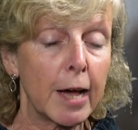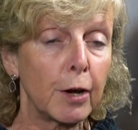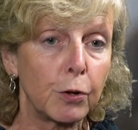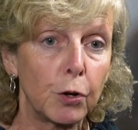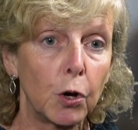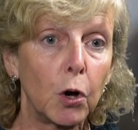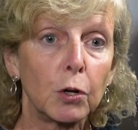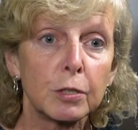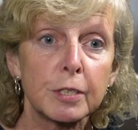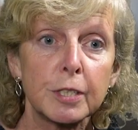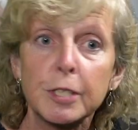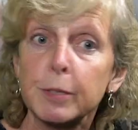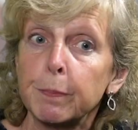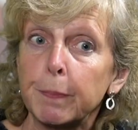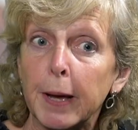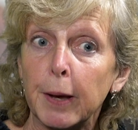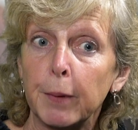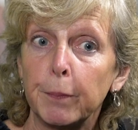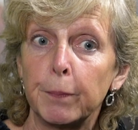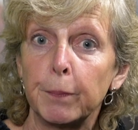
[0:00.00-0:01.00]
costs
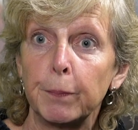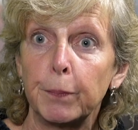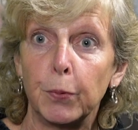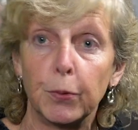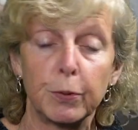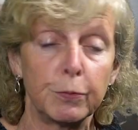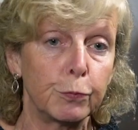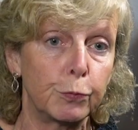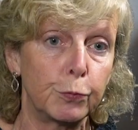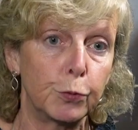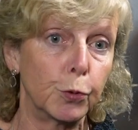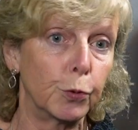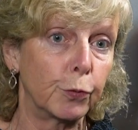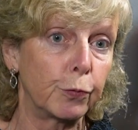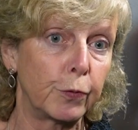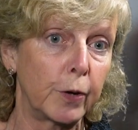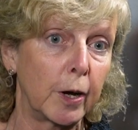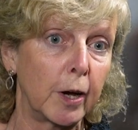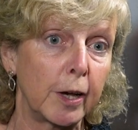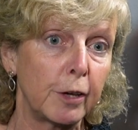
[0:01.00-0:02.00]
about
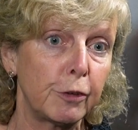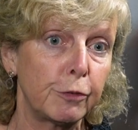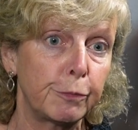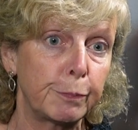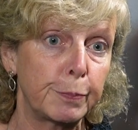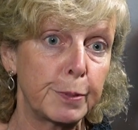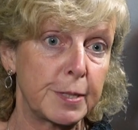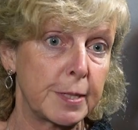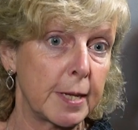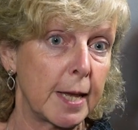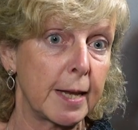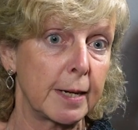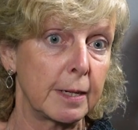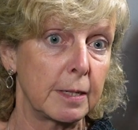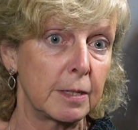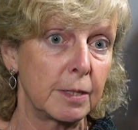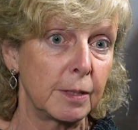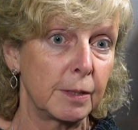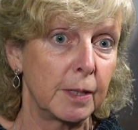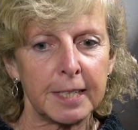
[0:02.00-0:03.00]
0.45%.